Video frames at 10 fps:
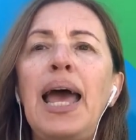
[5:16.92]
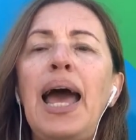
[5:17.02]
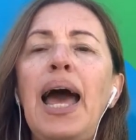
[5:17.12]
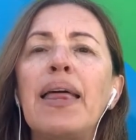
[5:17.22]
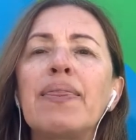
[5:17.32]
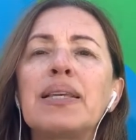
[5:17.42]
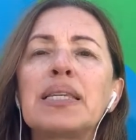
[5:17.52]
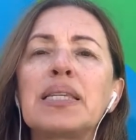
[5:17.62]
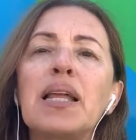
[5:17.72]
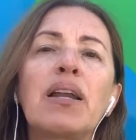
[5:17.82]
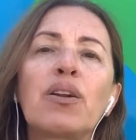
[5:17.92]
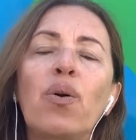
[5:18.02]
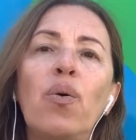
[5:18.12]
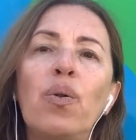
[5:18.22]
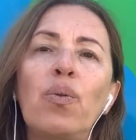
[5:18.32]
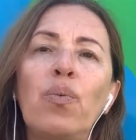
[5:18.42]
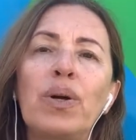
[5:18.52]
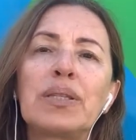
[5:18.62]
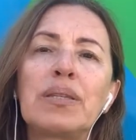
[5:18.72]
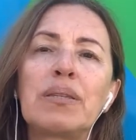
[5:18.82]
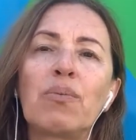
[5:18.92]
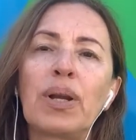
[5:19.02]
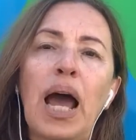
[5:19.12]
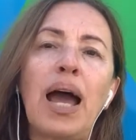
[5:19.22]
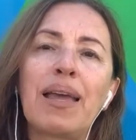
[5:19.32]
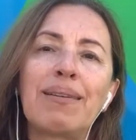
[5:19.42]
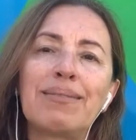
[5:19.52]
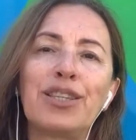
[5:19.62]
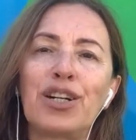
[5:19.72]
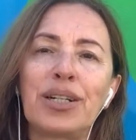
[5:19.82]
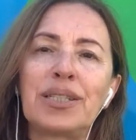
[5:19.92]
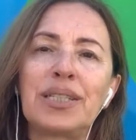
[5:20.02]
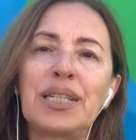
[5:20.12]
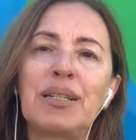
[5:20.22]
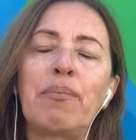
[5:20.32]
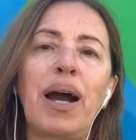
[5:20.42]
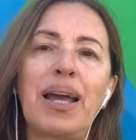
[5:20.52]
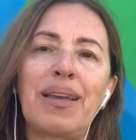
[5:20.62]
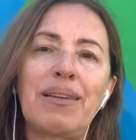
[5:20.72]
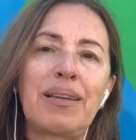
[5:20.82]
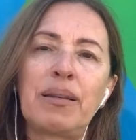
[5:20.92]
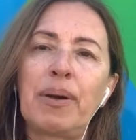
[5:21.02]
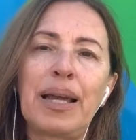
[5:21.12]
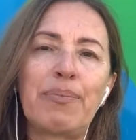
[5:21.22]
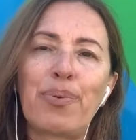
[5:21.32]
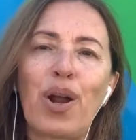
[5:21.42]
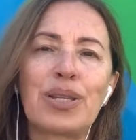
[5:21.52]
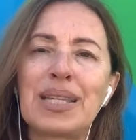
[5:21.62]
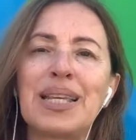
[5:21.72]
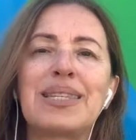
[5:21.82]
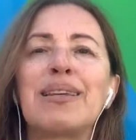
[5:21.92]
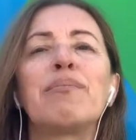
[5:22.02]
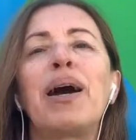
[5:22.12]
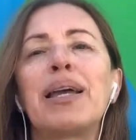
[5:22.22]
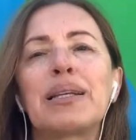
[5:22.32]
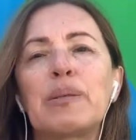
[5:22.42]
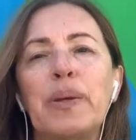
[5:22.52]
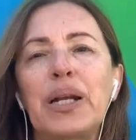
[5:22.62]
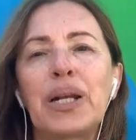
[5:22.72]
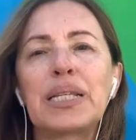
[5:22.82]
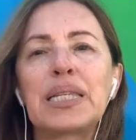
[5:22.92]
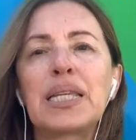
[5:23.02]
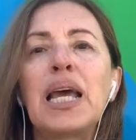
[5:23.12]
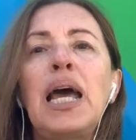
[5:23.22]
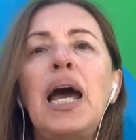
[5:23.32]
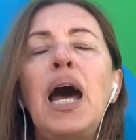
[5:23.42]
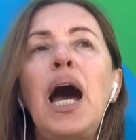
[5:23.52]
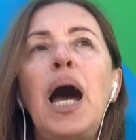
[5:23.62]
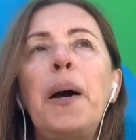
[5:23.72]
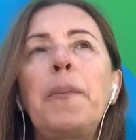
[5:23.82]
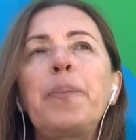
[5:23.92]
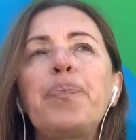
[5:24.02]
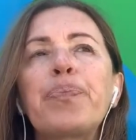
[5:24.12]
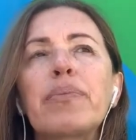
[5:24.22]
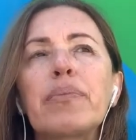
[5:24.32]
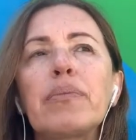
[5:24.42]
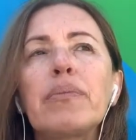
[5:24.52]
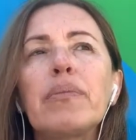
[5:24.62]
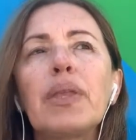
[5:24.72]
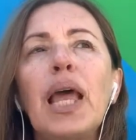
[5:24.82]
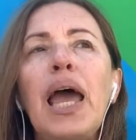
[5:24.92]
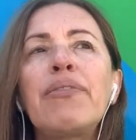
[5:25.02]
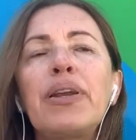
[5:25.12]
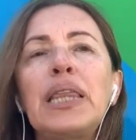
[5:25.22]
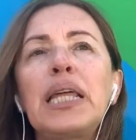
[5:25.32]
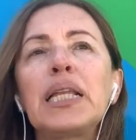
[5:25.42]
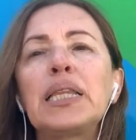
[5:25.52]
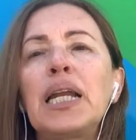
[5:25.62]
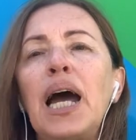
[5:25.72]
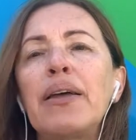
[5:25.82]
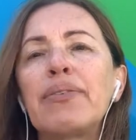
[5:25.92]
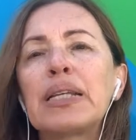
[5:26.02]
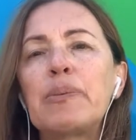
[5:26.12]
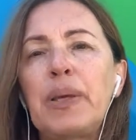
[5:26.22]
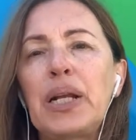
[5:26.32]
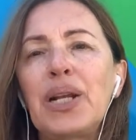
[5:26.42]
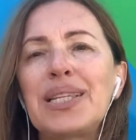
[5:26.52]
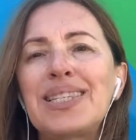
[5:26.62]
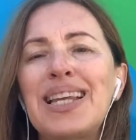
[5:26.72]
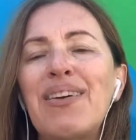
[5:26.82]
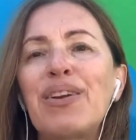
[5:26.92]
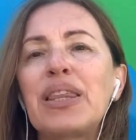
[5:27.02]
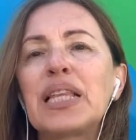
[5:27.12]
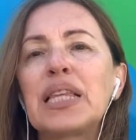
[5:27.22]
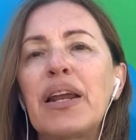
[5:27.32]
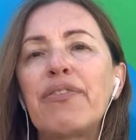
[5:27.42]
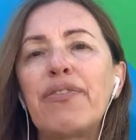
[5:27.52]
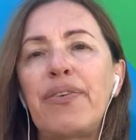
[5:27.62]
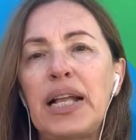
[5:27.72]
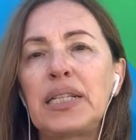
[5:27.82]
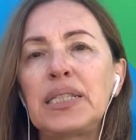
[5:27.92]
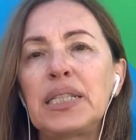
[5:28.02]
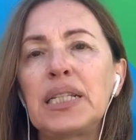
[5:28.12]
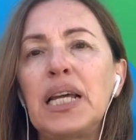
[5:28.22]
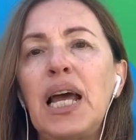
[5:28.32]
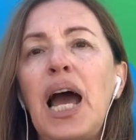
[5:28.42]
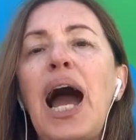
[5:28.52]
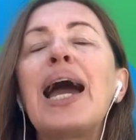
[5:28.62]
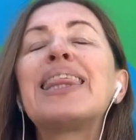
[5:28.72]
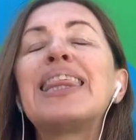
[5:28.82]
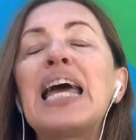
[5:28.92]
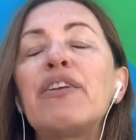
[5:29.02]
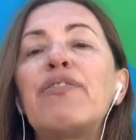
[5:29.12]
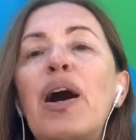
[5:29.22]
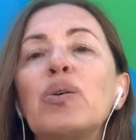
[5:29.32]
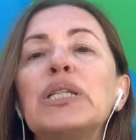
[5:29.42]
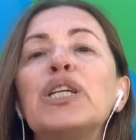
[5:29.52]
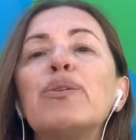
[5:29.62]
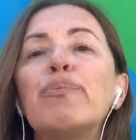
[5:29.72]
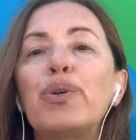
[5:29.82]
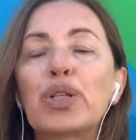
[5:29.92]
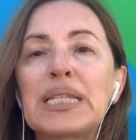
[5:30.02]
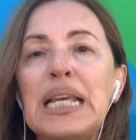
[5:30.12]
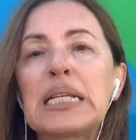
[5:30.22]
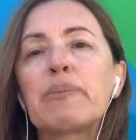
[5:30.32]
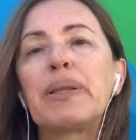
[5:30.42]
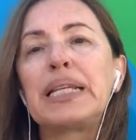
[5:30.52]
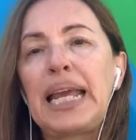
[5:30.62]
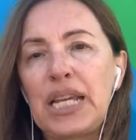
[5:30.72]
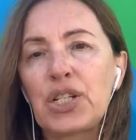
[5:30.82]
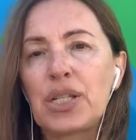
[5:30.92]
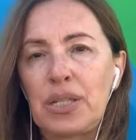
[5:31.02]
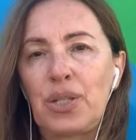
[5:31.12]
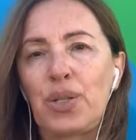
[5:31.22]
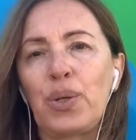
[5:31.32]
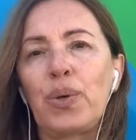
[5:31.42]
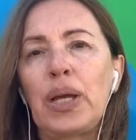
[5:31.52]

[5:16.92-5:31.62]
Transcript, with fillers: and this is not at all what's what I learned in my in my process in my experience. Um, everything that I've experienced, everything that I have felt, I then found in books explanations too,